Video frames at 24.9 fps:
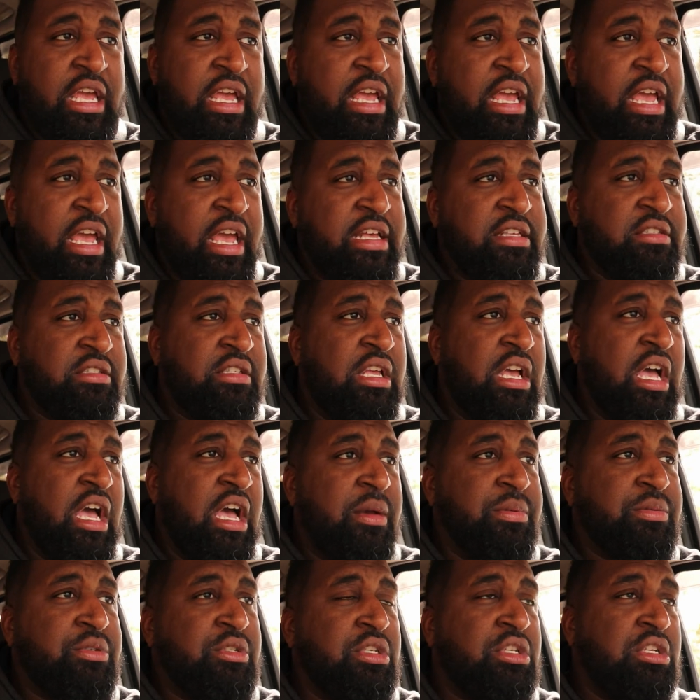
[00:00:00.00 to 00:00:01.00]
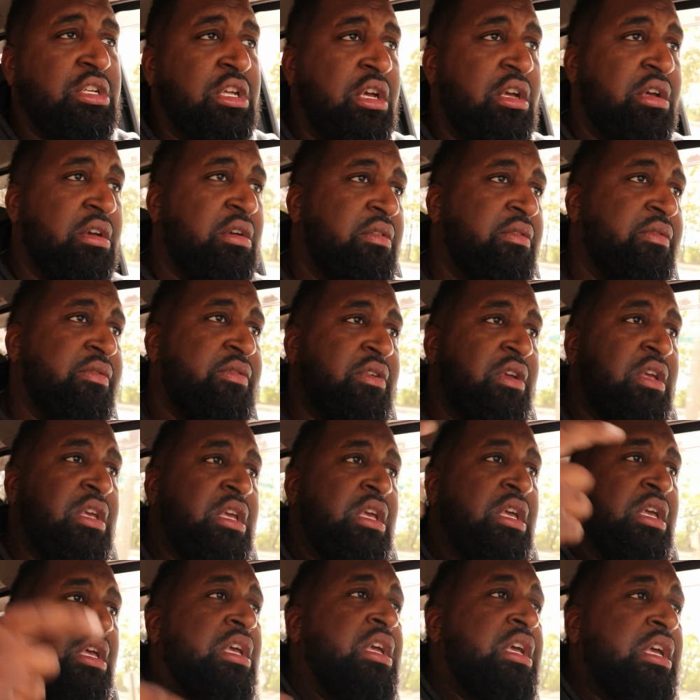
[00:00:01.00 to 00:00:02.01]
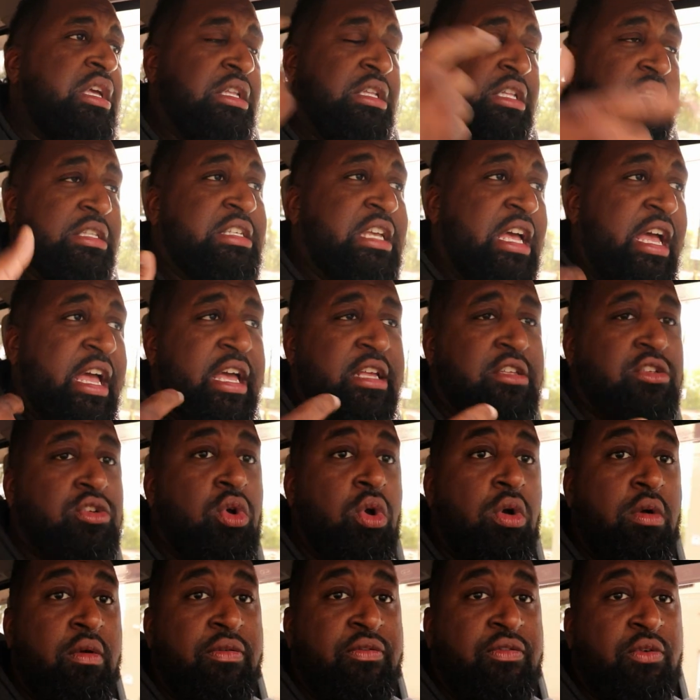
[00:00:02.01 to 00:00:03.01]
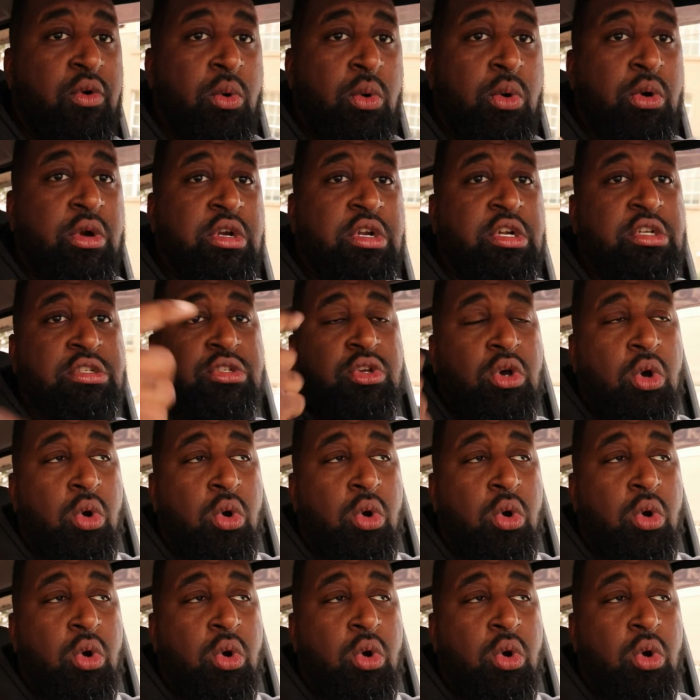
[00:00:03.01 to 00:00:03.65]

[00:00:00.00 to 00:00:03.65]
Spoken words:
It has the option of the tines going forwards